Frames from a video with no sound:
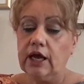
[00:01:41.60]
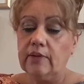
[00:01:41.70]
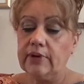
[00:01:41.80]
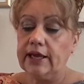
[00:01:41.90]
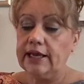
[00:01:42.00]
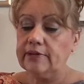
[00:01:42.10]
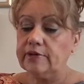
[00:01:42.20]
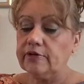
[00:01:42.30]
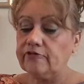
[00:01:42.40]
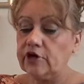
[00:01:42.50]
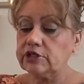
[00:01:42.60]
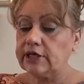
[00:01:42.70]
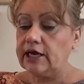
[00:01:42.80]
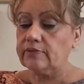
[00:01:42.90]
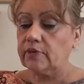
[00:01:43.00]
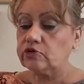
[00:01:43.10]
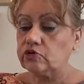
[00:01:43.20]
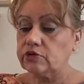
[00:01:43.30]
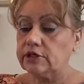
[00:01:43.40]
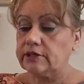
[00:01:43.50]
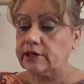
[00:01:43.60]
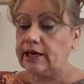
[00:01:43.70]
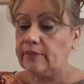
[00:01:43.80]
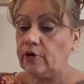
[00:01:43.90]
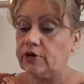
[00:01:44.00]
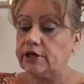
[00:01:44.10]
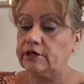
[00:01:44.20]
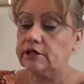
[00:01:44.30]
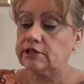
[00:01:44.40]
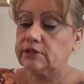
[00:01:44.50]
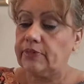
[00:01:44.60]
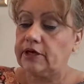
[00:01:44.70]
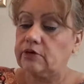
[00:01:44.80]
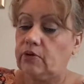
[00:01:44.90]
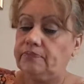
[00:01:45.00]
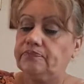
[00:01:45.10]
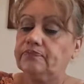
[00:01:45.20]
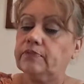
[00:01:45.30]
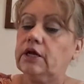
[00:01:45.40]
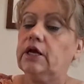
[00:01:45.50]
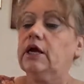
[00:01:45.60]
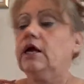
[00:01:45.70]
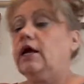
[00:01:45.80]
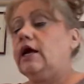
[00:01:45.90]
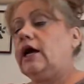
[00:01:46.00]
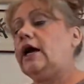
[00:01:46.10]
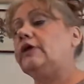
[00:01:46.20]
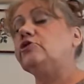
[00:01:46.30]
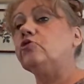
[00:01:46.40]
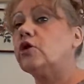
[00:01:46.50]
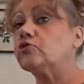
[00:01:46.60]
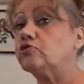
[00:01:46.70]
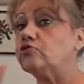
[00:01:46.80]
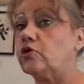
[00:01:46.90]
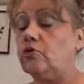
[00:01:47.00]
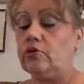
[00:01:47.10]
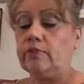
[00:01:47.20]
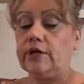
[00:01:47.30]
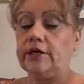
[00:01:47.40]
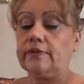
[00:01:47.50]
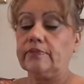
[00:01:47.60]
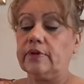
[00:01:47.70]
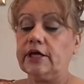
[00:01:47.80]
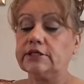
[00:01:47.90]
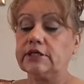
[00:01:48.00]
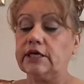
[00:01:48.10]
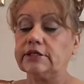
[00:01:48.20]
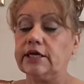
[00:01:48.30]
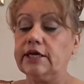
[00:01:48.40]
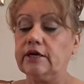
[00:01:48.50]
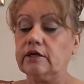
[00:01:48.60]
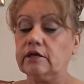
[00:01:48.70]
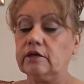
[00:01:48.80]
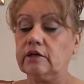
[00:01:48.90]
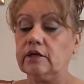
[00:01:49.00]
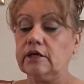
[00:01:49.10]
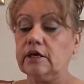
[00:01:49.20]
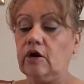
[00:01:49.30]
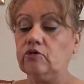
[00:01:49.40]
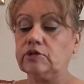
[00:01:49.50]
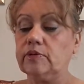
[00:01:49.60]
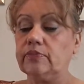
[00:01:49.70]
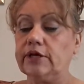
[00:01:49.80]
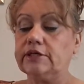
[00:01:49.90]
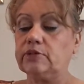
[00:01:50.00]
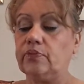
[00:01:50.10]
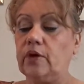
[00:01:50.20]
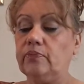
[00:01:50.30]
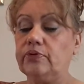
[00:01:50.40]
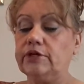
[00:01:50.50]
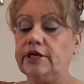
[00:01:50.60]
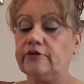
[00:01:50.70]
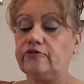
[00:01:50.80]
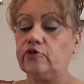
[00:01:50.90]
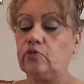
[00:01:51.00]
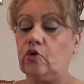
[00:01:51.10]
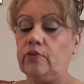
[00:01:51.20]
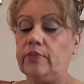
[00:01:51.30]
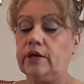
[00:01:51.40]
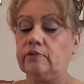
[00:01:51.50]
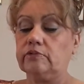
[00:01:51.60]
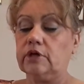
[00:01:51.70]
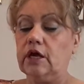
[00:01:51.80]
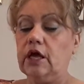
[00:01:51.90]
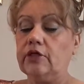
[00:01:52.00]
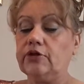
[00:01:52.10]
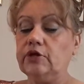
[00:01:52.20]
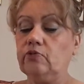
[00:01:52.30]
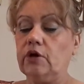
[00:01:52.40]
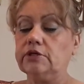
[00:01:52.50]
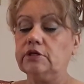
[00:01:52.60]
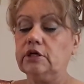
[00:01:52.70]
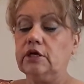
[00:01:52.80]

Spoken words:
But anyway, the first item I'm just going to grab out here is the big one. And you know I don't do a lot with my hair, but this is a hair Ultimate Blends Plumping Hair Food Watermelon 3-in-1